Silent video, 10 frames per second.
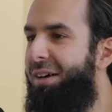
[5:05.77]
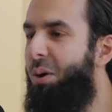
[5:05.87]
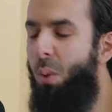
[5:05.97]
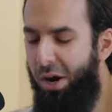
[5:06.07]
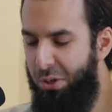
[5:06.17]

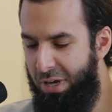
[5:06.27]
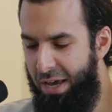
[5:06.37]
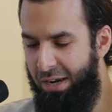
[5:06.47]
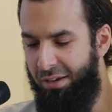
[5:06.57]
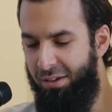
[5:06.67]
Why are you
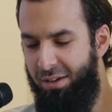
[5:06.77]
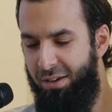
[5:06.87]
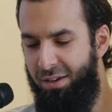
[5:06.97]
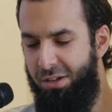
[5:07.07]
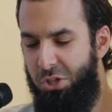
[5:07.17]

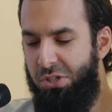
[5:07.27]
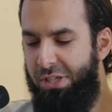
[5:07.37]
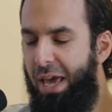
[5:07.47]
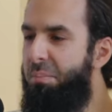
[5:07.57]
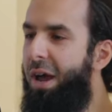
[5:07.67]
dating? Just
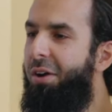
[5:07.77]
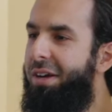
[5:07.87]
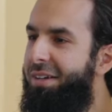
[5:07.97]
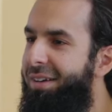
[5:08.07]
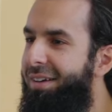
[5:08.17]
get married.